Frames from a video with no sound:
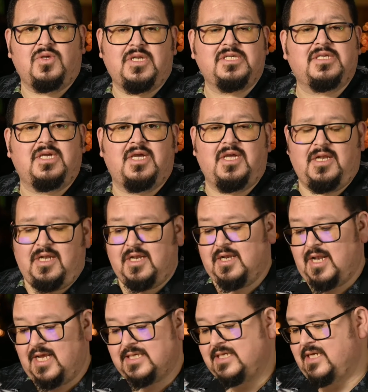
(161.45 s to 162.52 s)
Son las que,
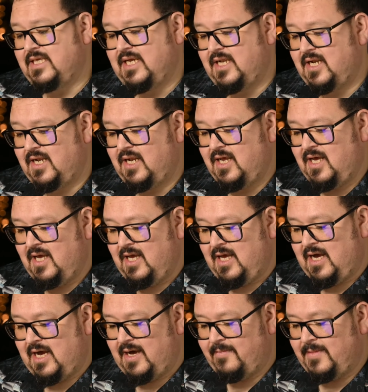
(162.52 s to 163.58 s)
las que tienen
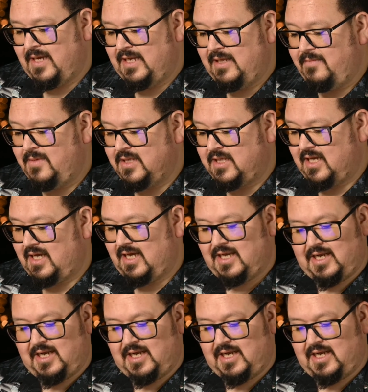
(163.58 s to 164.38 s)
um, el límite.